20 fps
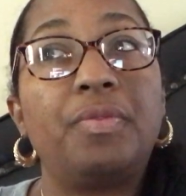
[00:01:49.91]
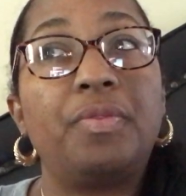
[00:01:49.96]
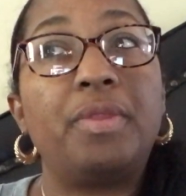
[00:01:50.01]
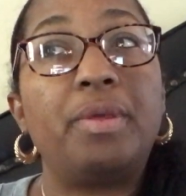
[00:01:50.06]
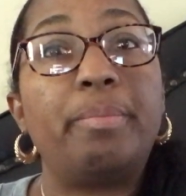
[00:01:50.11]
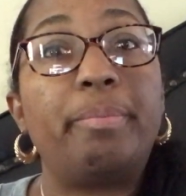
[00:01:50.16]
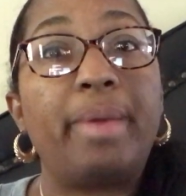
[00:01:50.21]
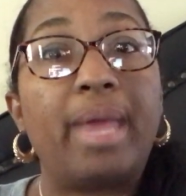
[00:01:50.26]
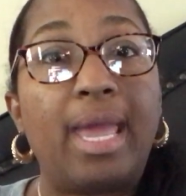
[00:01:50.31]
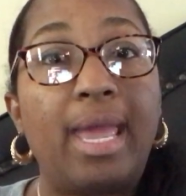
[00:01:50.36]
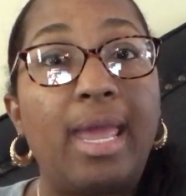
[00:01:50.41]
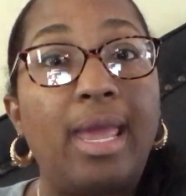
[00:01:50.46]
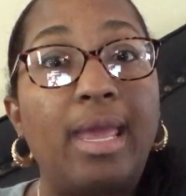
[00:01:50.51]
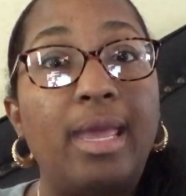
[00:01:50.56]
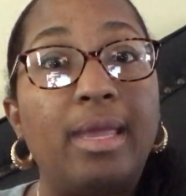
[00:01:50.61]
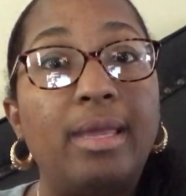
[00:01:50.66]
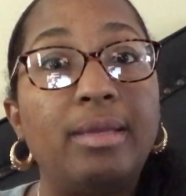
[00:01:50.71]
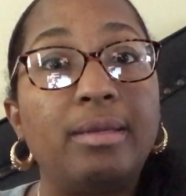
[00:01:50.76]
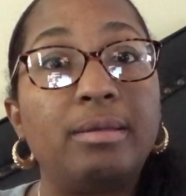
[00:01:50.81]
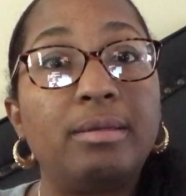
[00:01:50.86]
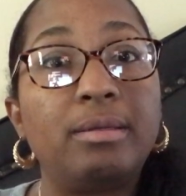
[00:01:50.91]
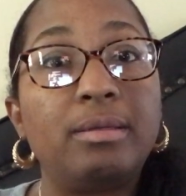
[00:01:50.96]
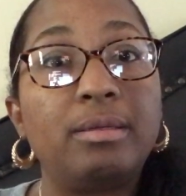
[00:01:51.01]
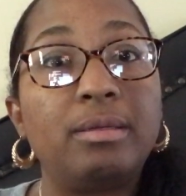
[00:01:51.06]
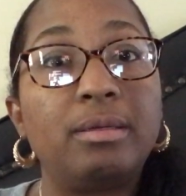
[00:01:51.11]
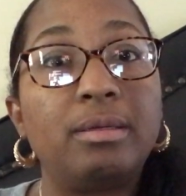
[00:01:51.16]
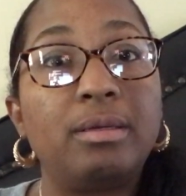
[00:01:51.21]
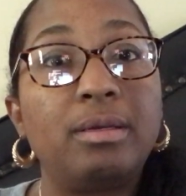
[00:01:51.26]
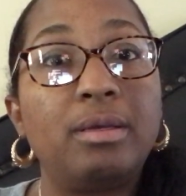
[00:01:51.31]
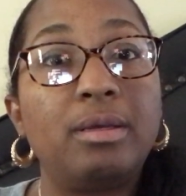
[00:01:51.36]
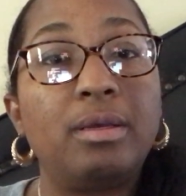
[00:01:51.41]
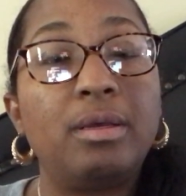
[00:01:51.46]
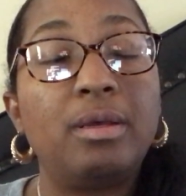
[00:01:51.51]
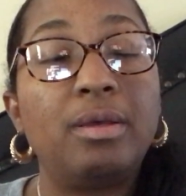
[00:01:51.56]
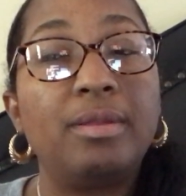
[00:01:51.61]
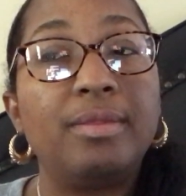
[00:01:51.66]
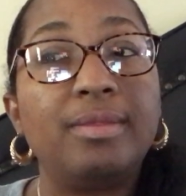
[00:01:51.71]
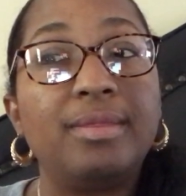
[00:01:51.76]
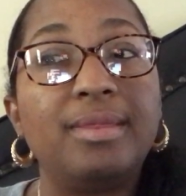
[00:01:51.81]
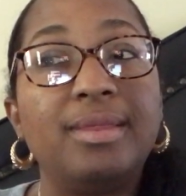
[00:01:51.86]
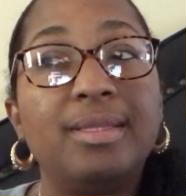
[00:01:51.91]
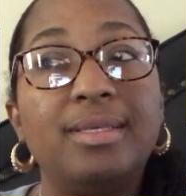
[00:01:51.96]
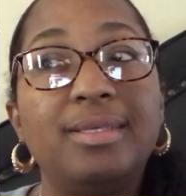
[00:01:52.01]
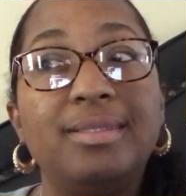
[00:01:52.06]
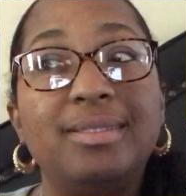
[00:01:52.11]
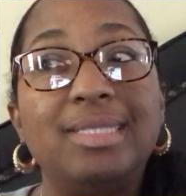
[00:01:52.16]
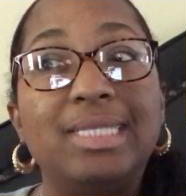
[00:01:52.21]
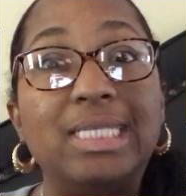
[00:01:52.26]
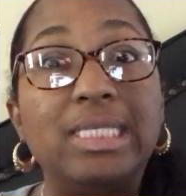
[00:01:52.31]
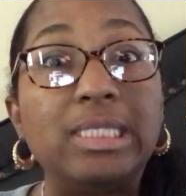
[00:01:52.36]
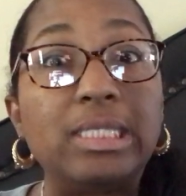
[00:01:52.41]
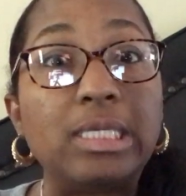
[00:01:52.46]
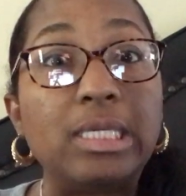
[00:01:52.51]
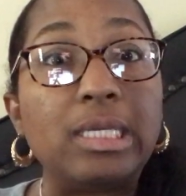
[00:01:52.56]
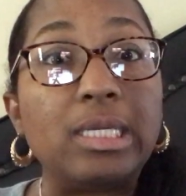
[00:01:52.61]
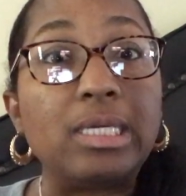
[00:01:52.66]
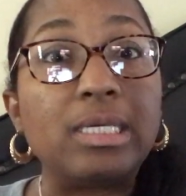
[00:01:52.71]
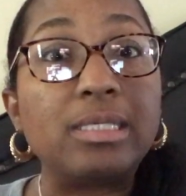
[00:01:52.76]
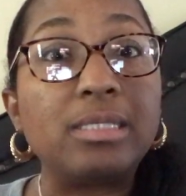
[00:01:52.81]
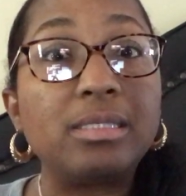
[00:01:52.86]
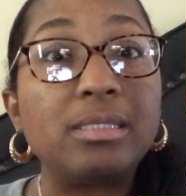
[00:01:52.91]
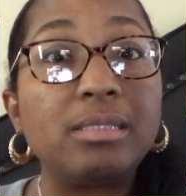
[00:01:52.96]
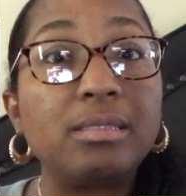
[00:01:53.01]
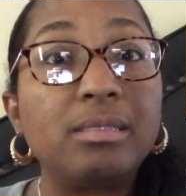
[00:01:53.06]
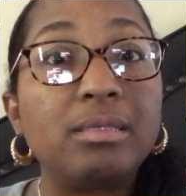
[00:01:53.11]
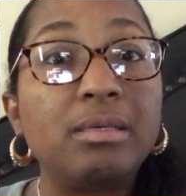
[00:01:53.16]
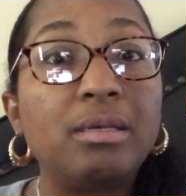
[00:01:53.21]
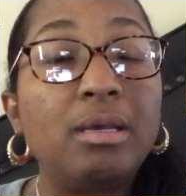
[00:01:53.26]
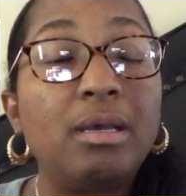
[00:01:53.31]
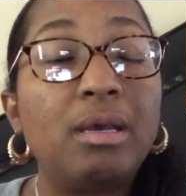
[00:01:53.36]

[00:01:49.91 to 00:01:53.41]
the pain, the dizziness,